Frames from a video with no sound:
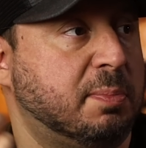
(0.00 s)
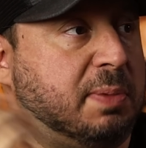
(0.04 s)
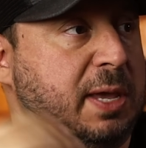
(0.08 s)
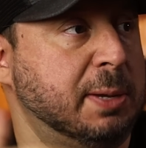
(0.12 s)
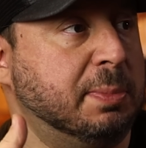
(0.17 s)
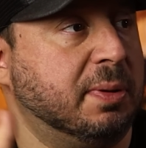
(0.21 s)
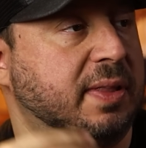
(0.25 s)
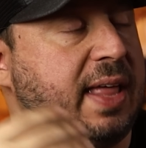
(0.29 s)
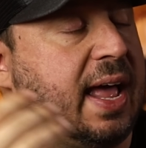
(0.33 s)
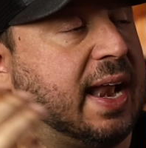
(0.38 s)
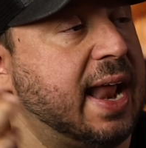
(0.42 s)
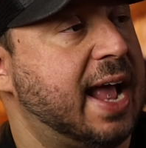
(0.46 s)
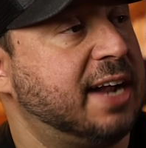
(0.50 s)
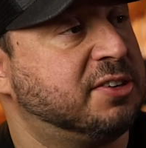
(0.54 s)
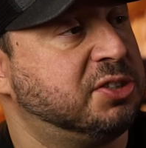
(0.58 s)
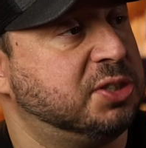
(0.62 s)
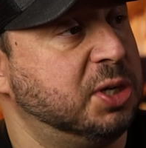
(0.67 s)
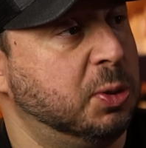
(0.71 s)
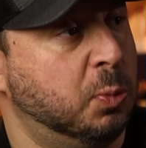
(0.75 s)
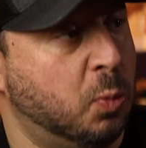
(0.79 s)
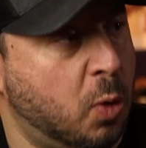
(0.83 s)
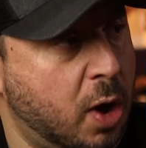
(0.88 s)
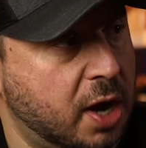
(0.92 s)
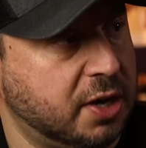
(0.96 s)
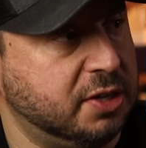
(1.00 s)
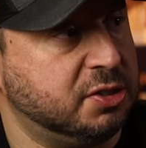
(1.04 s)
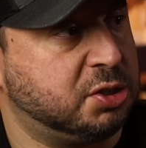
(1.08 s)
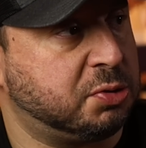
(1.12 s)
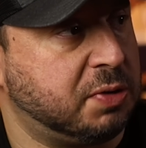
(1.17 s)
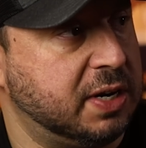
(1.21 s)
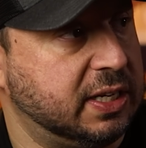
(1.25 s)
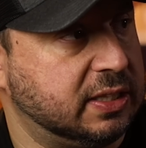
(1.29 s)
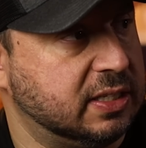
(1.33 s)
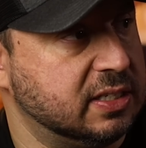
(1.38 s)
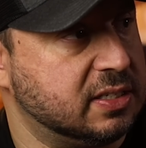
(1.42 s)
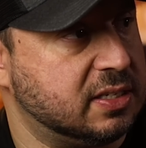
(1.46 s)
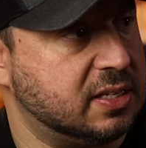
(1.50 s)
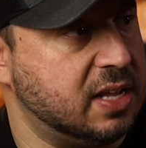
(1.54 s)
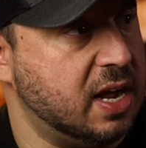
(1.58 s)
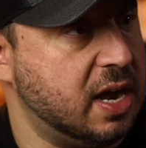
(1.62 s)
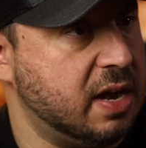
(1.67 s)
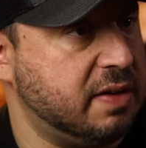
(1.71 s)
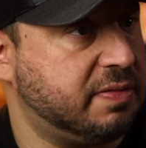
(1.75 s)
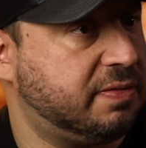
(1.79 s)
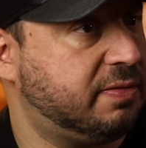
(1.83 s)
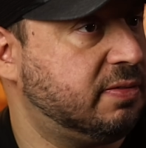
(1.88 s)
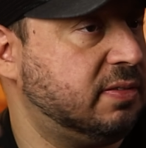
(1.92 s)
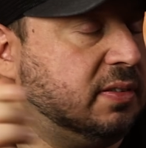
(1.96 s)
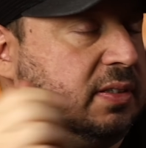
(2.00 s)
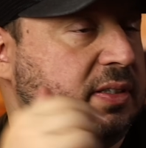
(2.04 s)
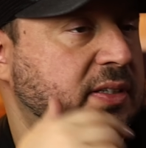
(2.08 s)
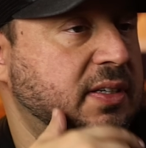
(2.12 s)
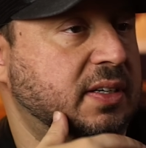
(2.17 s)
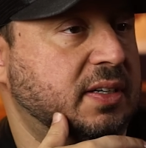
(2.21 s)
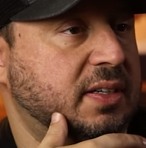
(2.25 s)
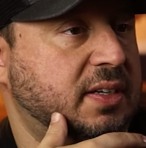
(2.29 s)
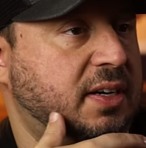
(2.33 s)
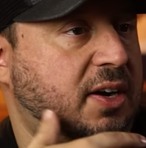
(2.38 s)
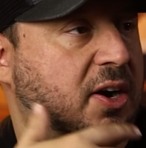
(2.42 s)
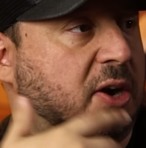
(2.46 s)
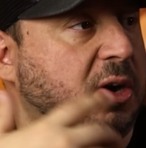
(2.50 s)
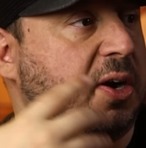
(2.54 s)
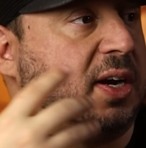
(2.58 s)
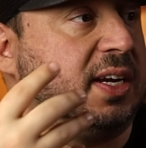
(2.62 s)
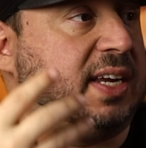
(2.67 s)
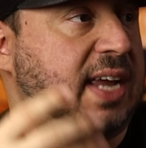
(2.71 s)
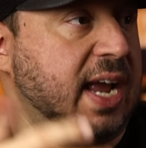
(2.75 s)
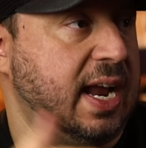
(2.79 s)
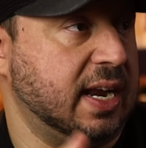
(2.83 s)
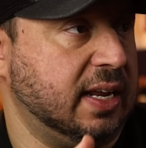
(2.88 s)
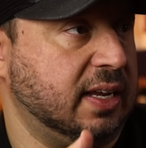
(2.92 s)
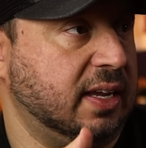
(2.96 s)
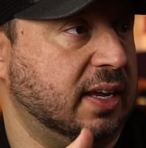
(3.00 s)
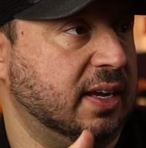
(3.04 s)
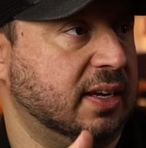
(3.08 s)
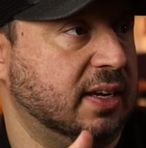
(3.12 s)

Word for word: the people that actually want to drink the stuff aren't getting